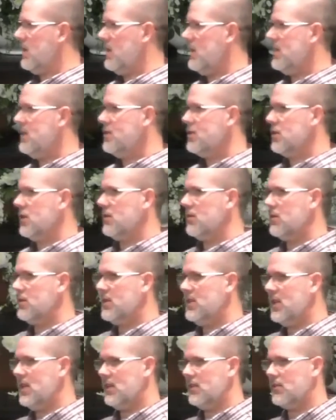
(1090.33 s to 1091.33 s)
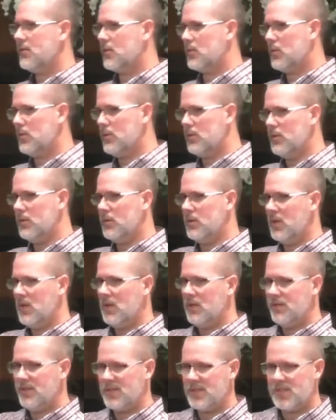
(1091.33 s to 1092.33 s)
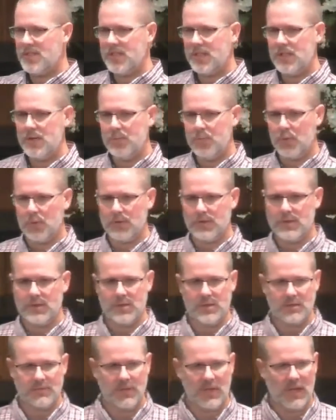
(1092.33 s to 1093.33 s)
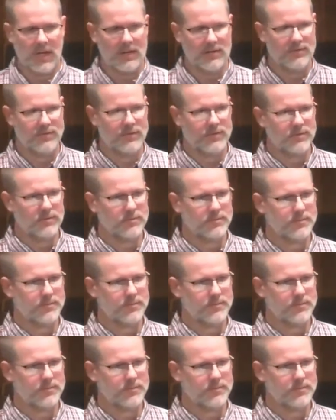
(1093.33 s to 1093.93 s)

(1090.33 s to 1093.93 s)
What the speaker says: each other get through the sticky portions of life.